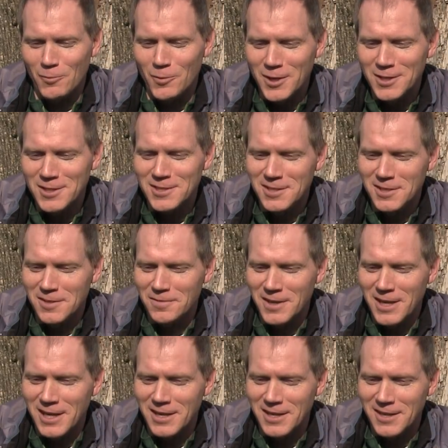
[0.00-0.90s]
region
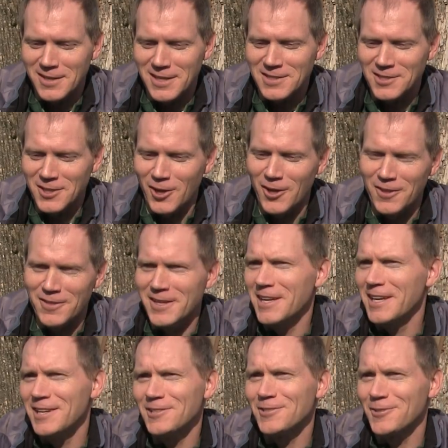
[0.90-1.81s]
of Kenya that's called the
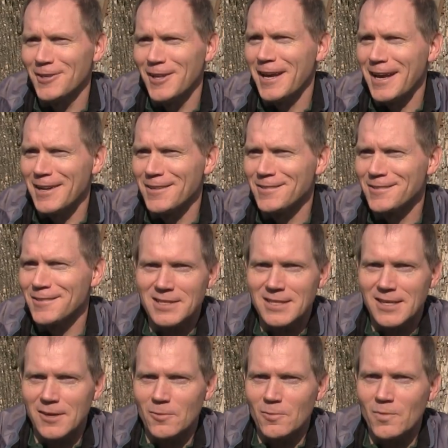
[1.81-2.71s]
hinterlands.
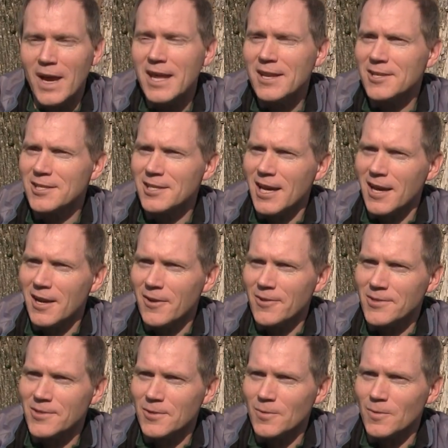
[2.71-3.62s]
It's a rain
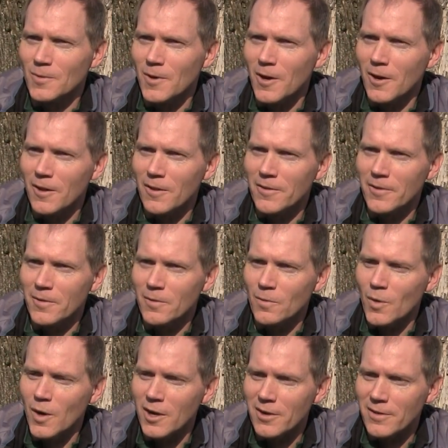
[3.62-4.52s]
shadow, so all the
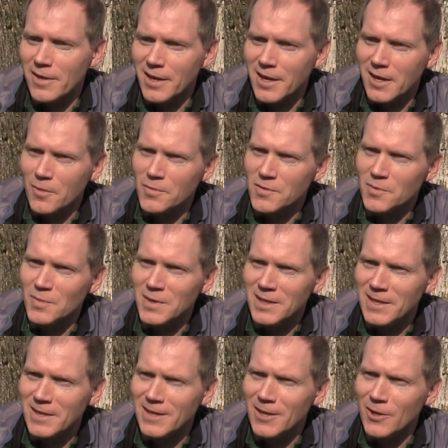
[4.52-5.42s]
water that comes from the
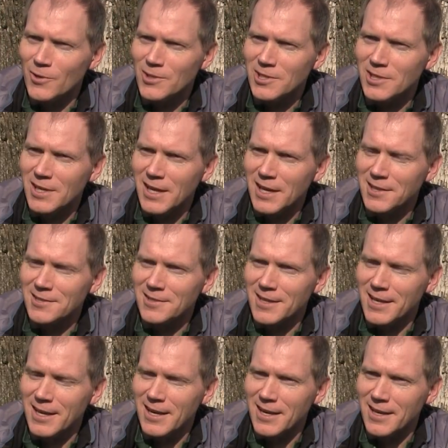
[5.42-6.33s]
Indian Ocean
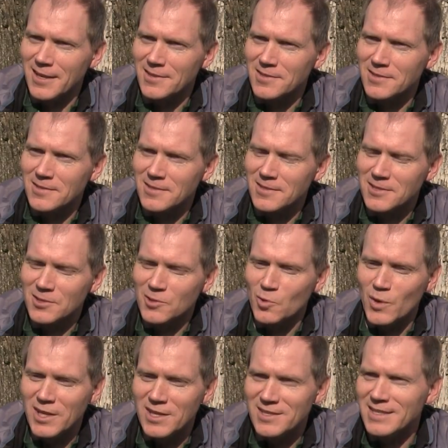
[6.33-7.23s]
actually kind of gets
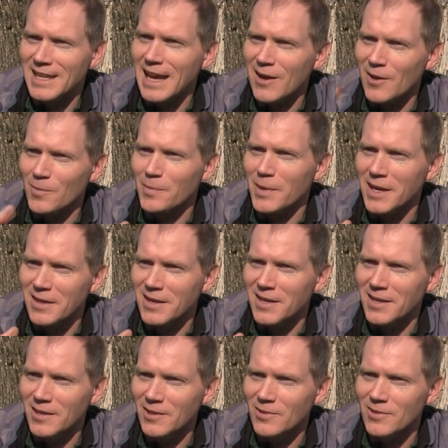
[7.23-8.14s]
squeezed out by the
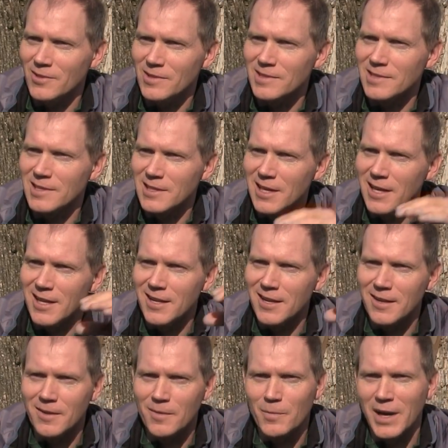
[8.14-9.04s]
hills, and then
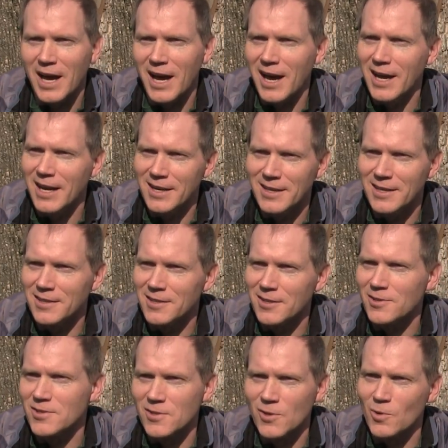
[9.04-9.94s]
behind it
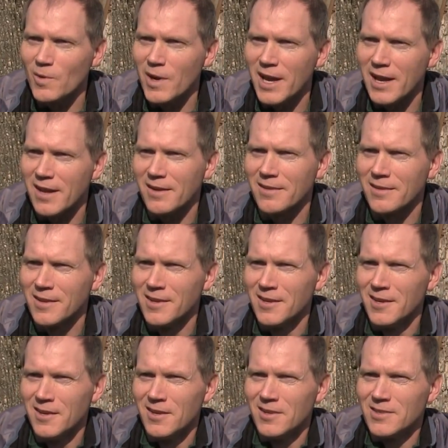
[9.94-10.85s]
there's no rain.
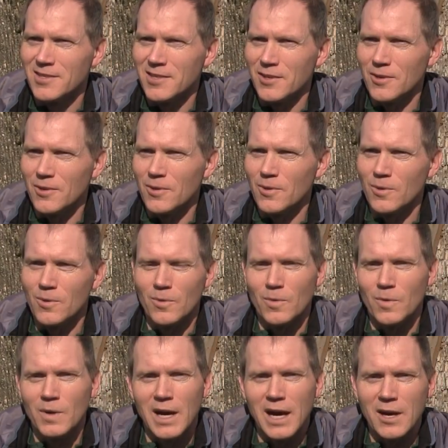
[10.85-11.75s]
So
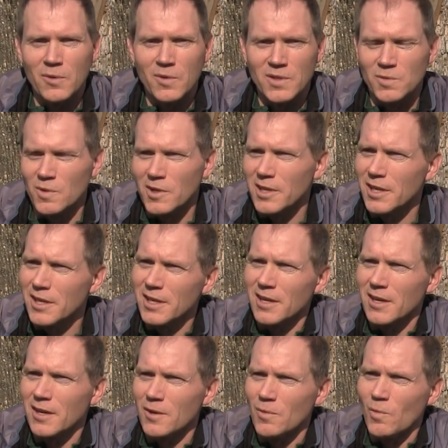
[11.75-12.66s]
I was working
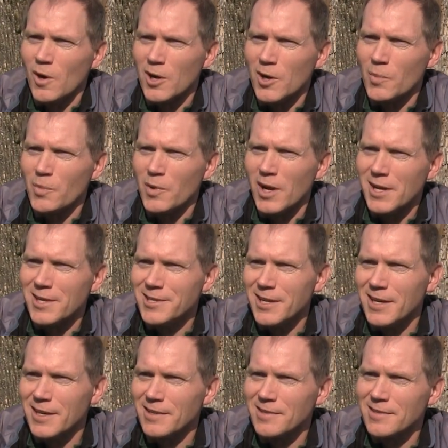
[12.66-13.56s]
on water
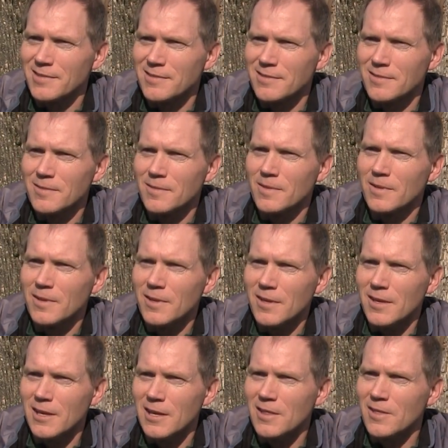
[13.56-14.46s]
projects
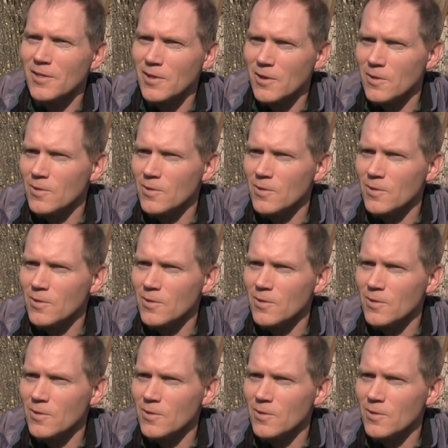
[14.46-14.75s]
in